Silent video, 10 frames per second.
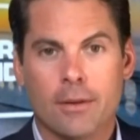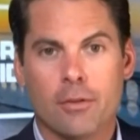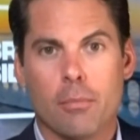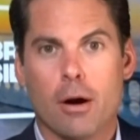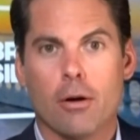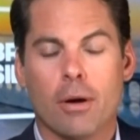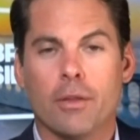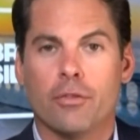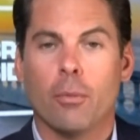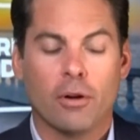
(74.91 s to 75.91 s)
tomorrow,
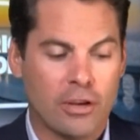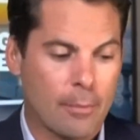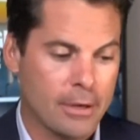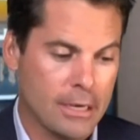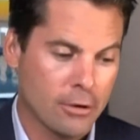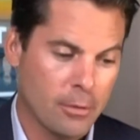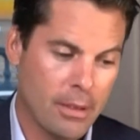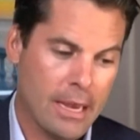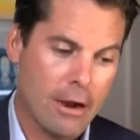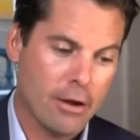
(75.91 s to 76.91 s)
and so much happening here in the
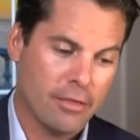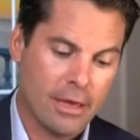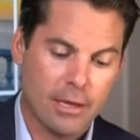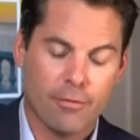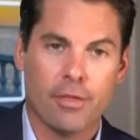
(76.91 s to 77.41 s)
Bay Area. Thank you for